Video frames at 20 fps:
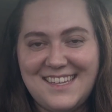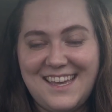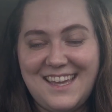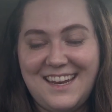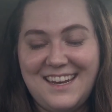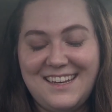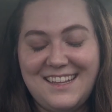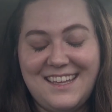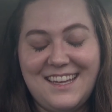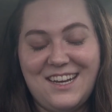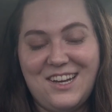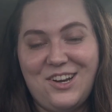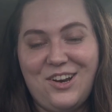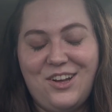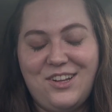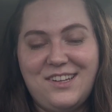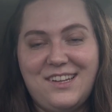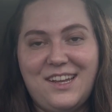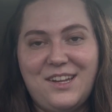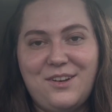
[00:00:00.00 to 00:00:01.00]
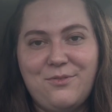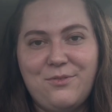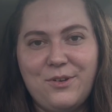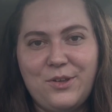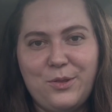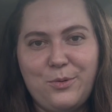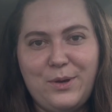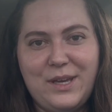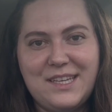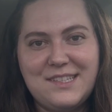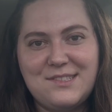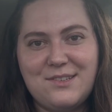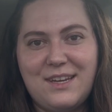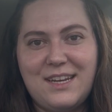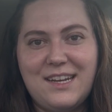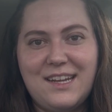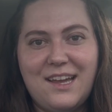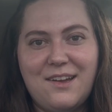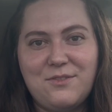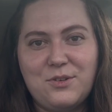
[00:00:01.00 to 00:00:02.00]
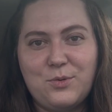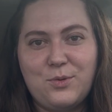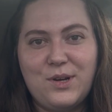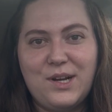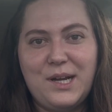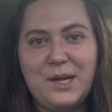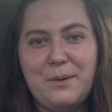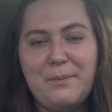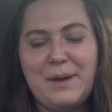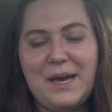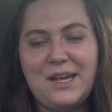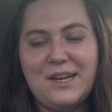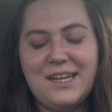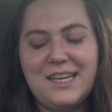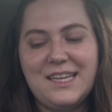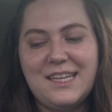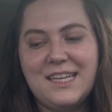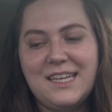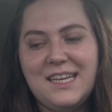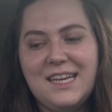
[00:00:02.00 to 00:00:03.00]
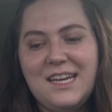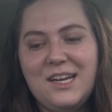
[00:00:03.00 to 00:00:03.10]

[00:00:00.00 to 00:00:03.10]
and get it all done for the week so I didn't have to worry about it,